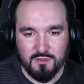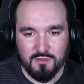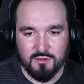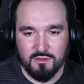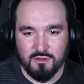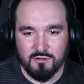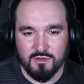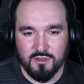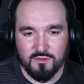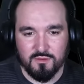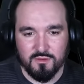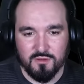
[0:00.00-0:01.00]
Oh
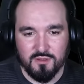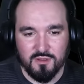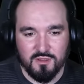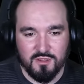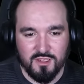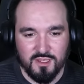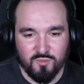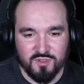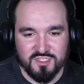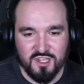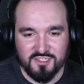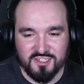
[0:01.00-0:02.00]
no. It
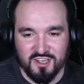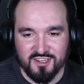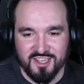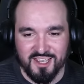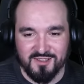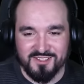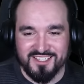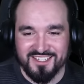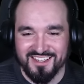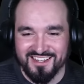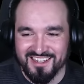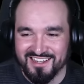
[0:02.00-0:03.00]
was not a knockout.
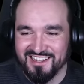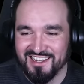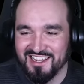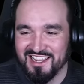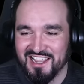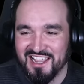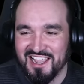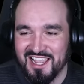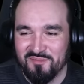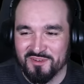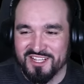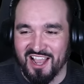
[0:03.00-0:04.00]
It
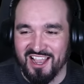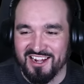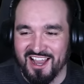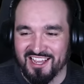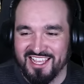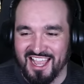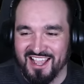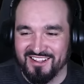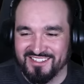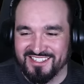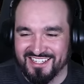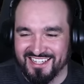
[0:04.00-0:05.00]
was not a knockout!